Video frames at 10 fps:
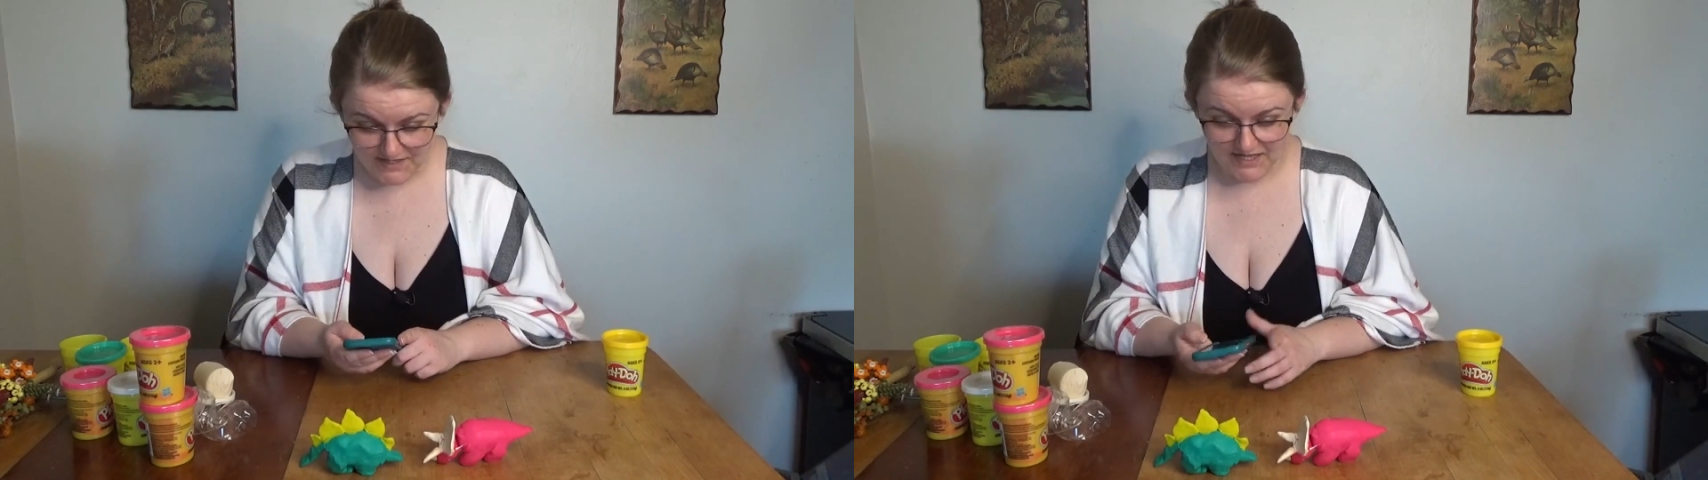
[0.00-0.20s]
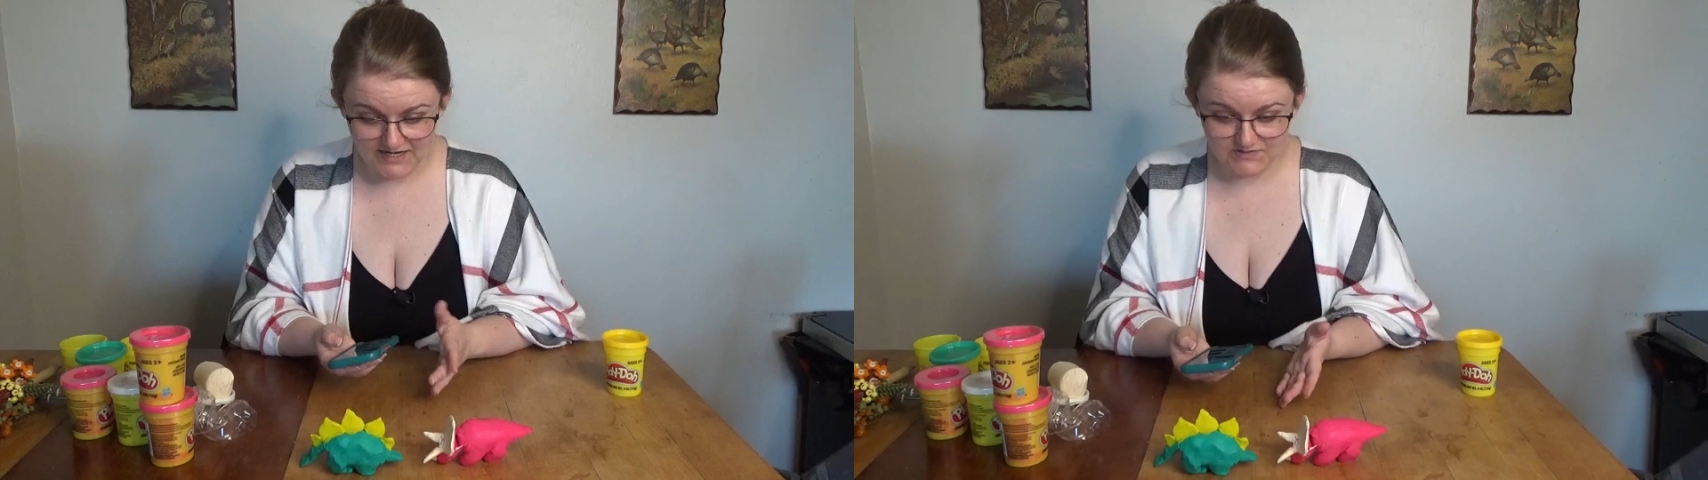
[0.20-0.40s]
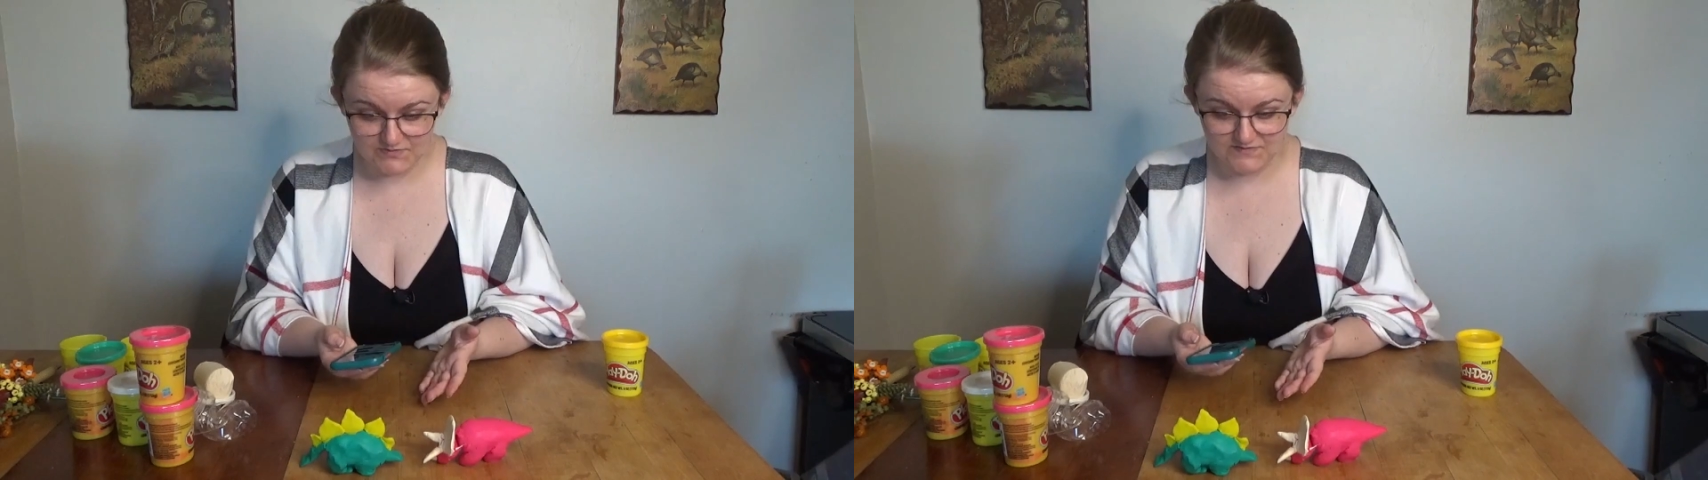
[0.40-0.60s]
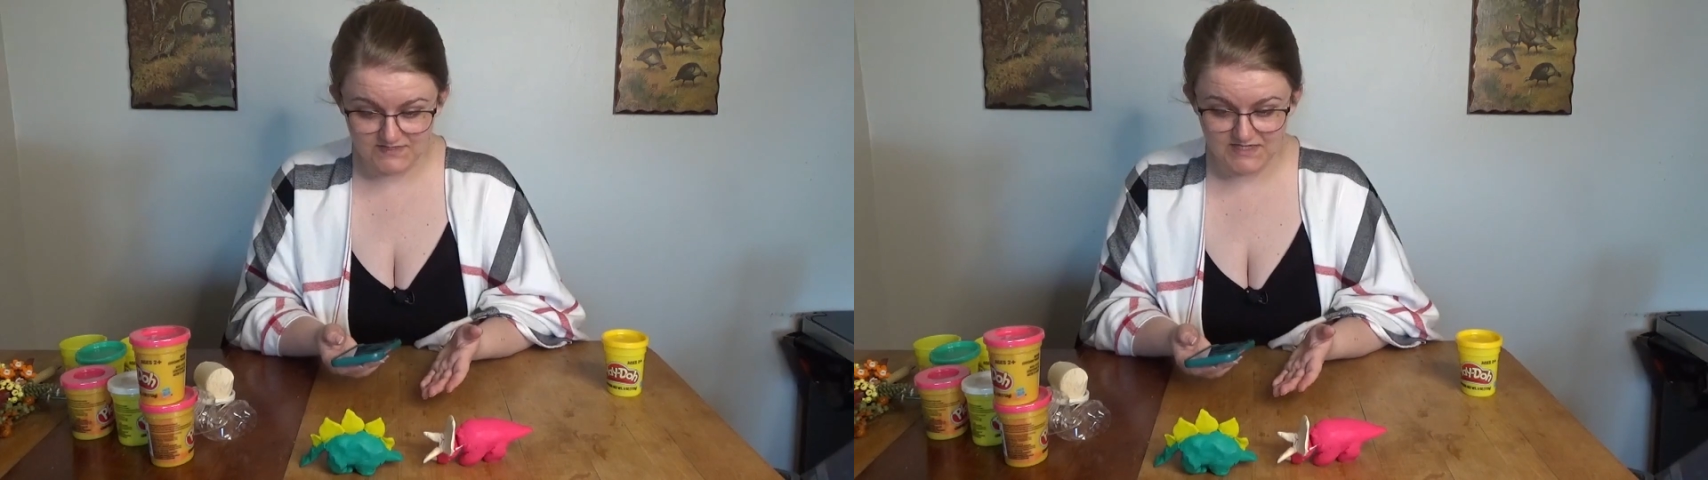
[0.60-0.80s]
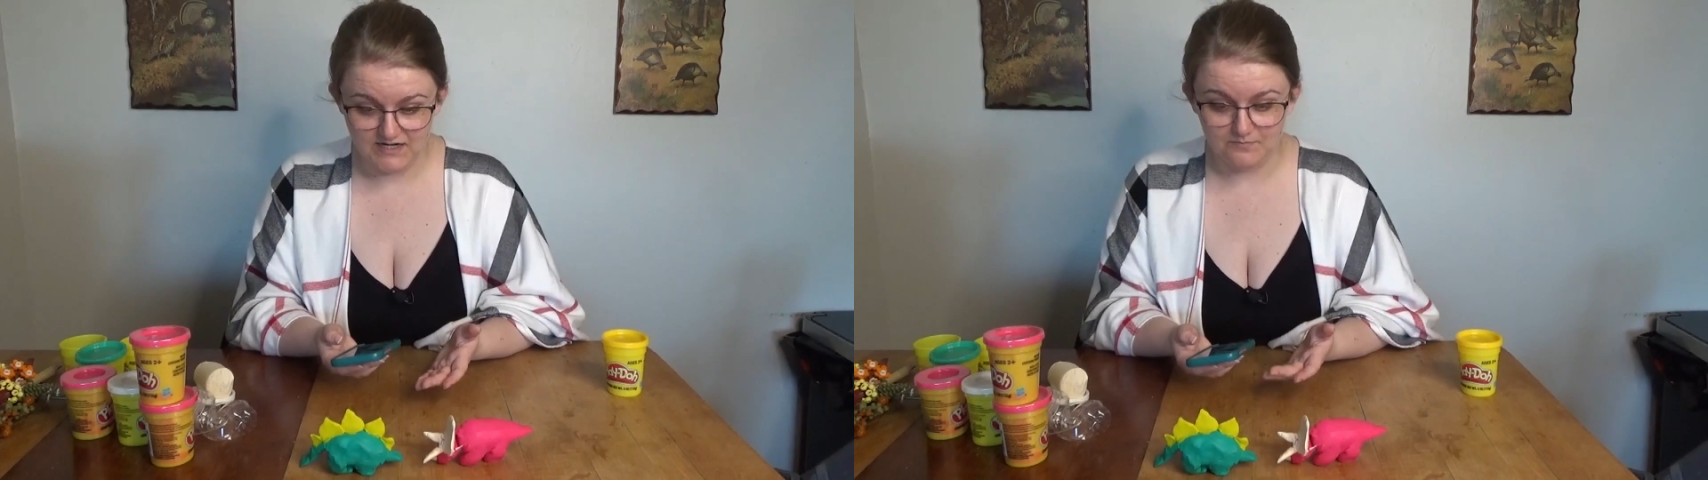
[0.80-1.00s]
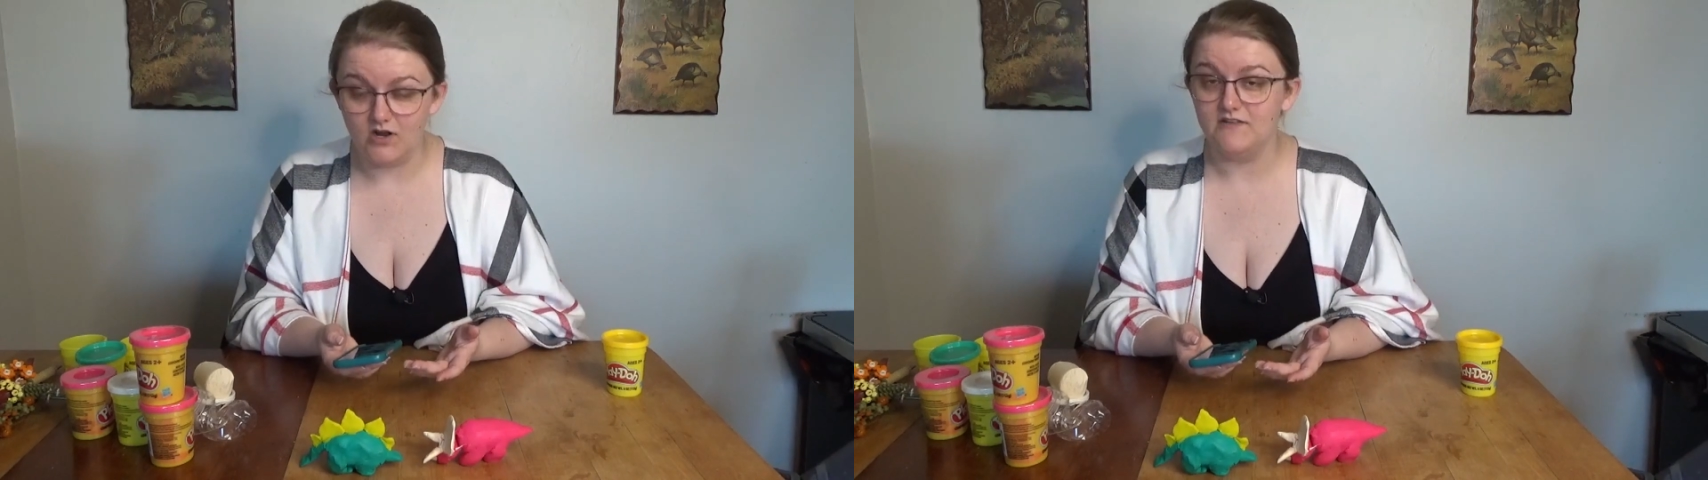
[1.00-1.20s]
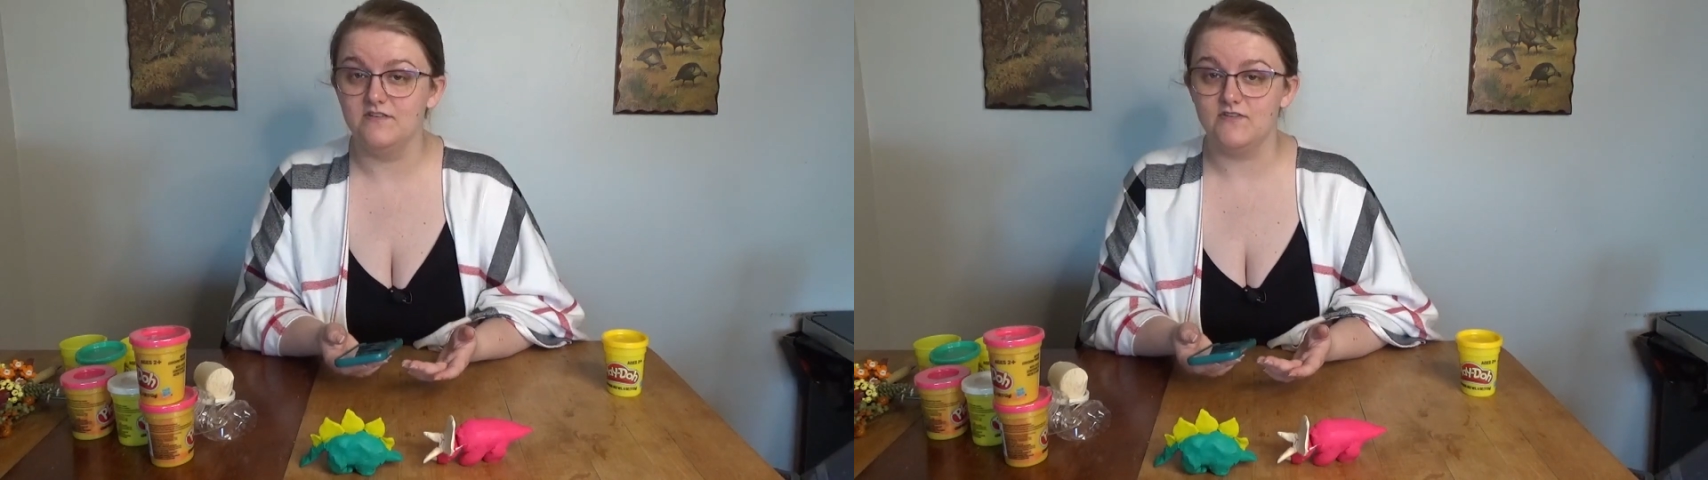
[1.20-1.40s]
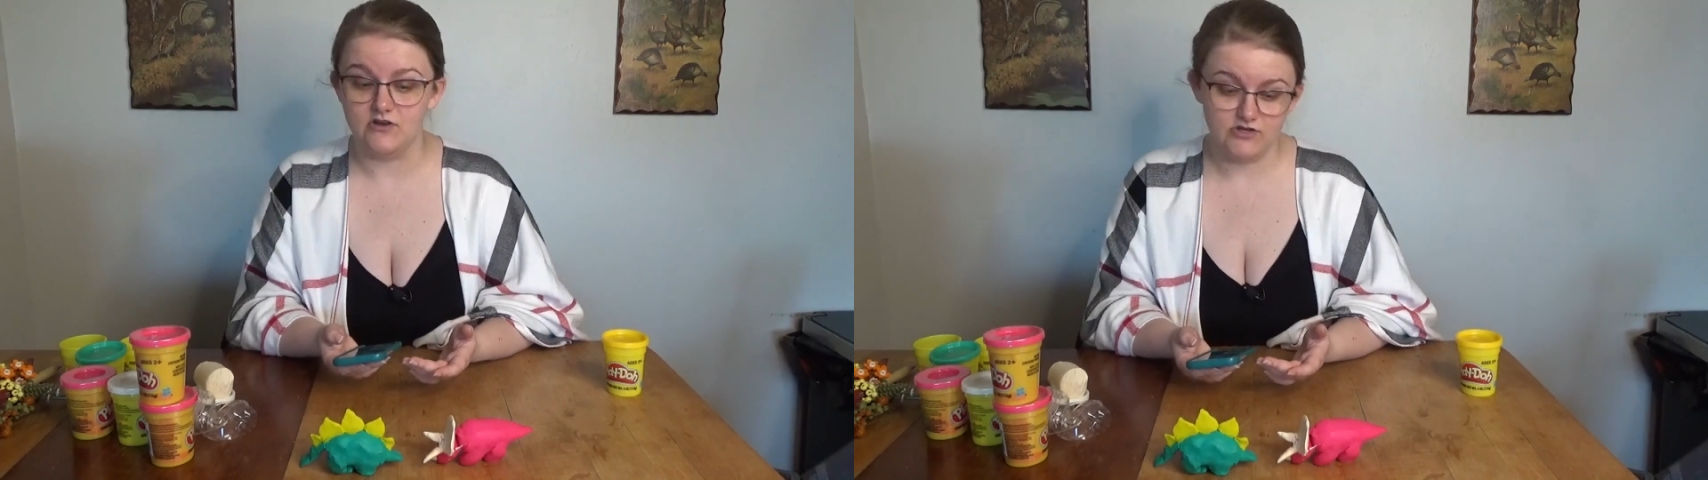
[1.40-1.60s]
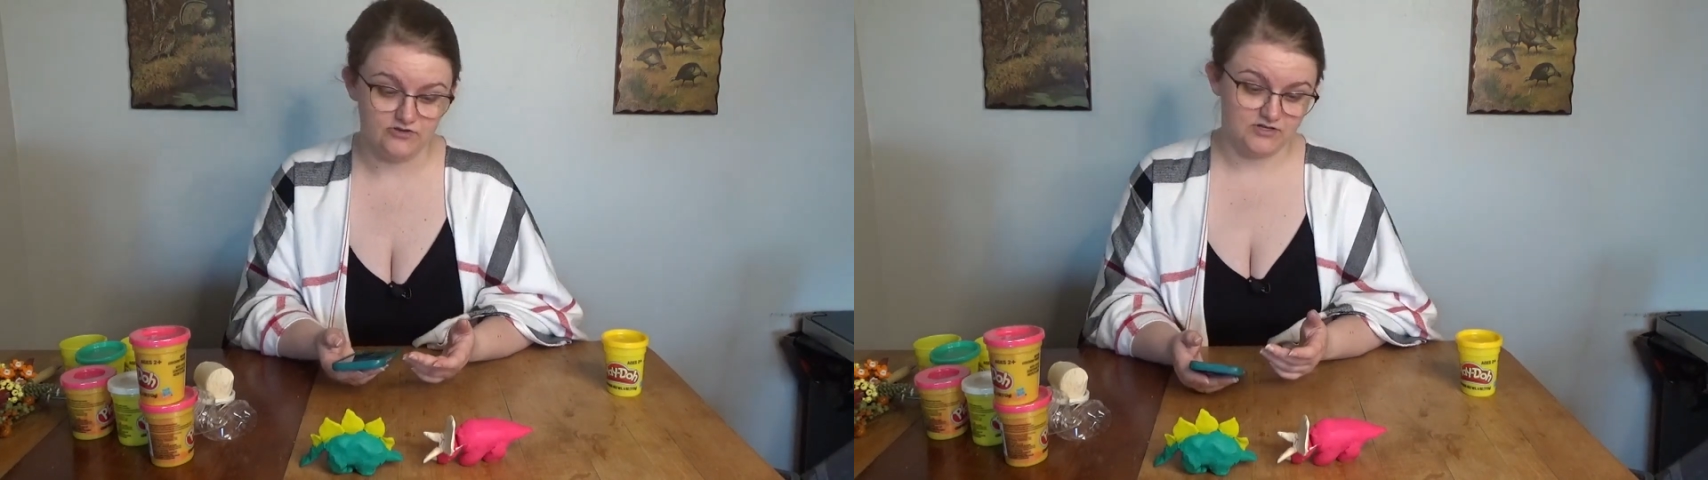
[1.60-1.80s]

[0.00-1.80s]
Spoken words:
and as we've seen, I'm not even very good